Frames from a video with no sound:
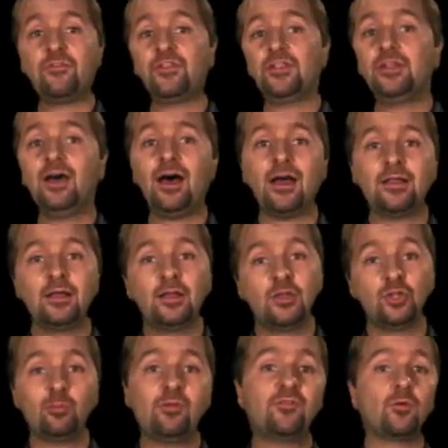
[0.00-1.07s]
than not,
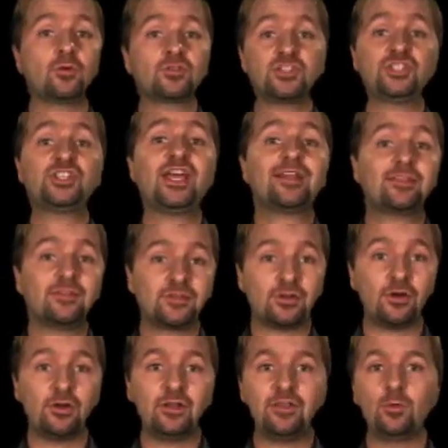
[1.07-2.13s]
you'll be forced to check the
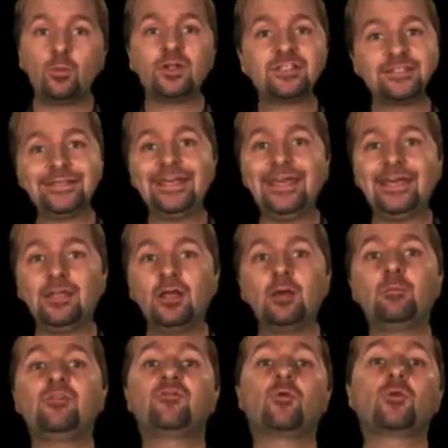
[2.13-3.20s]
turn and then once again
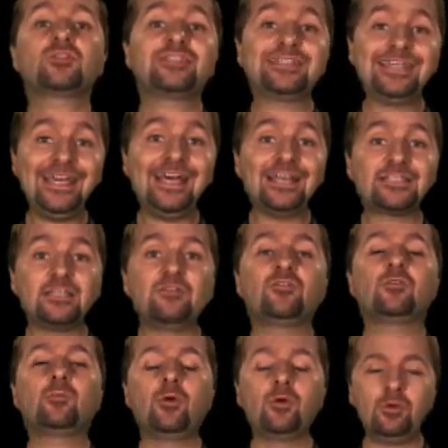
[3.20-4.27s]
be forced to guess if your
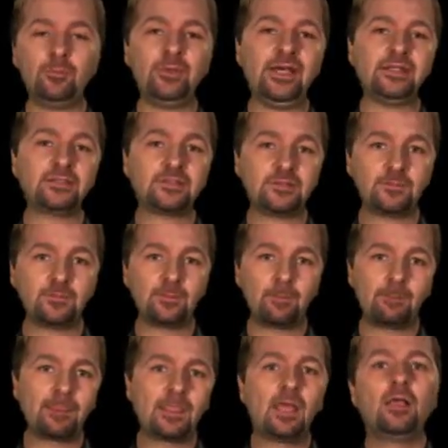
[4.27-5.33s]
opponent bets.
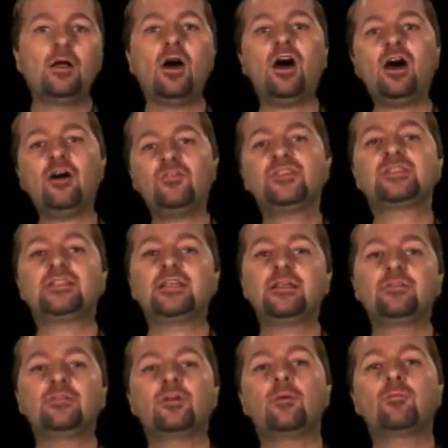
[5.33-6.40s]
Obviously,
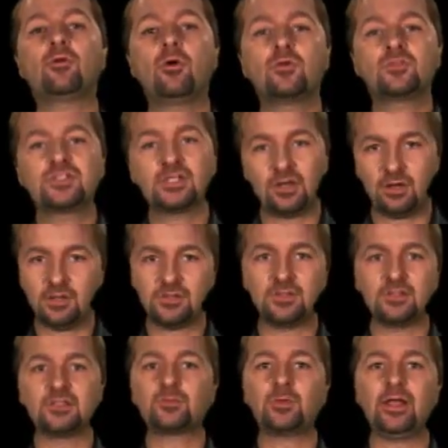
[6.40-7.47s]
there are pros and cons to
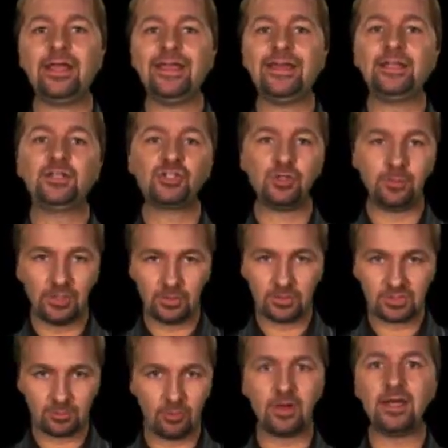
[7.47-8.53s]
this play, and it should be used
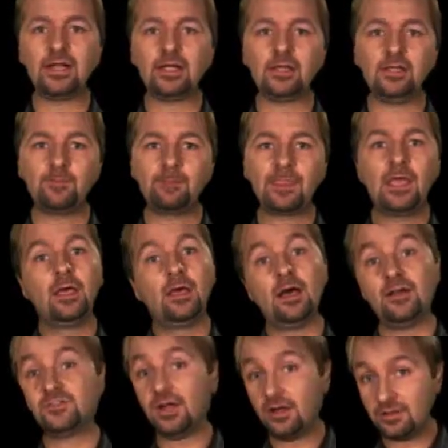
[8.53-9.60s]
sporadically.
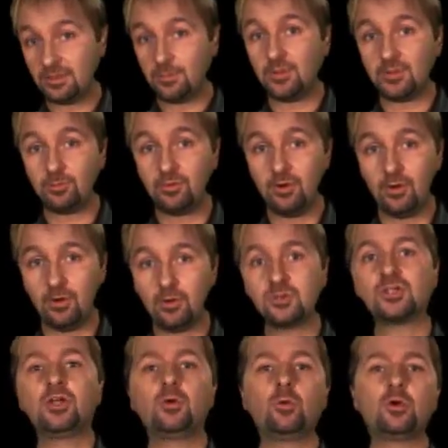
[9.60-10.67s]
I've talked about the pros,
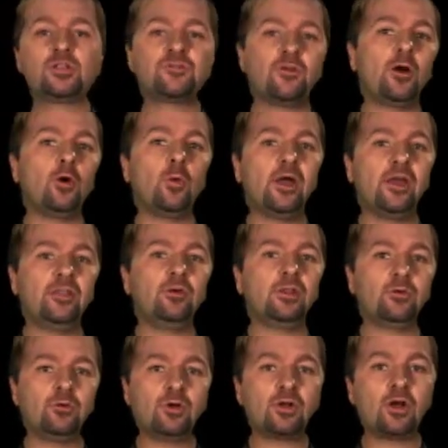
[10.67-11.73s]
which far outweigh the only
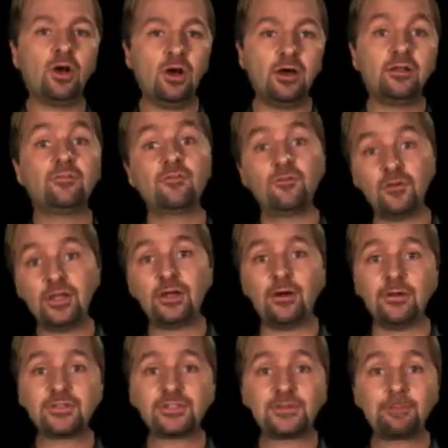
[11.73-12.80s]
real con, free
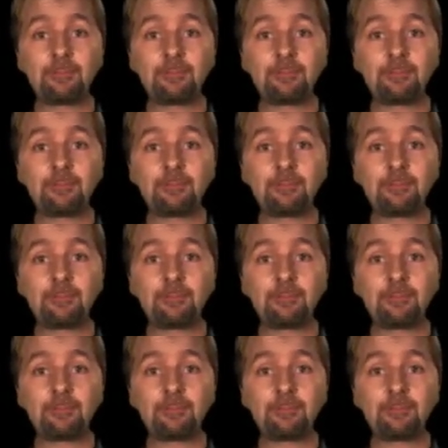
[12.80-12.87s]
cards.